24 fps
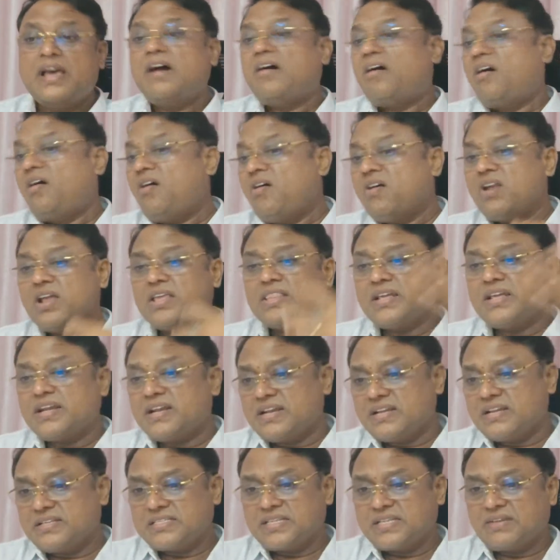All
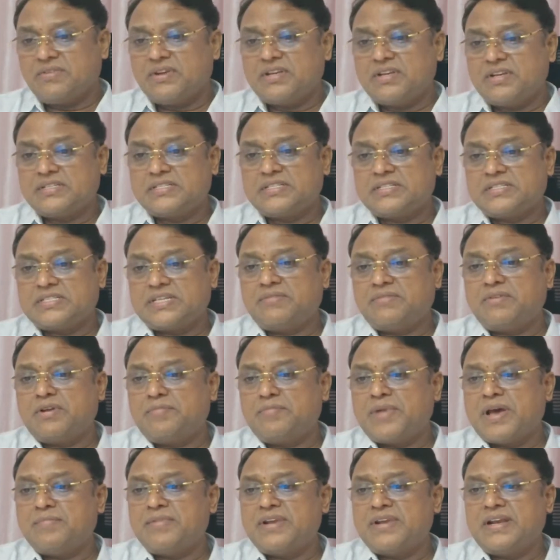other
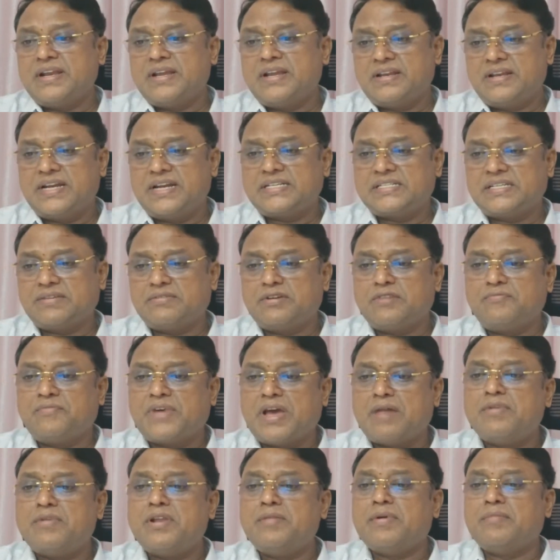LET7
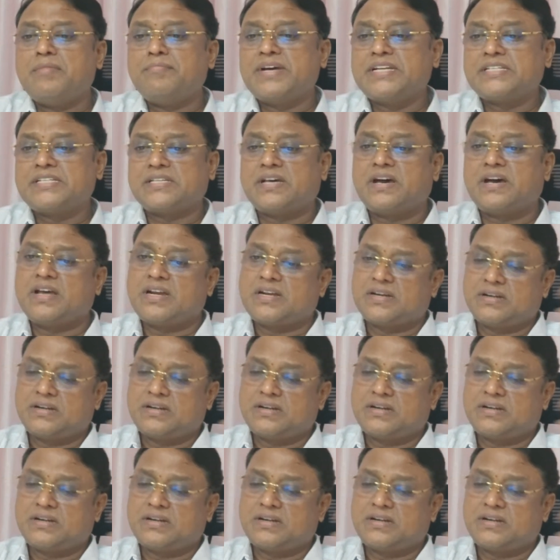family members are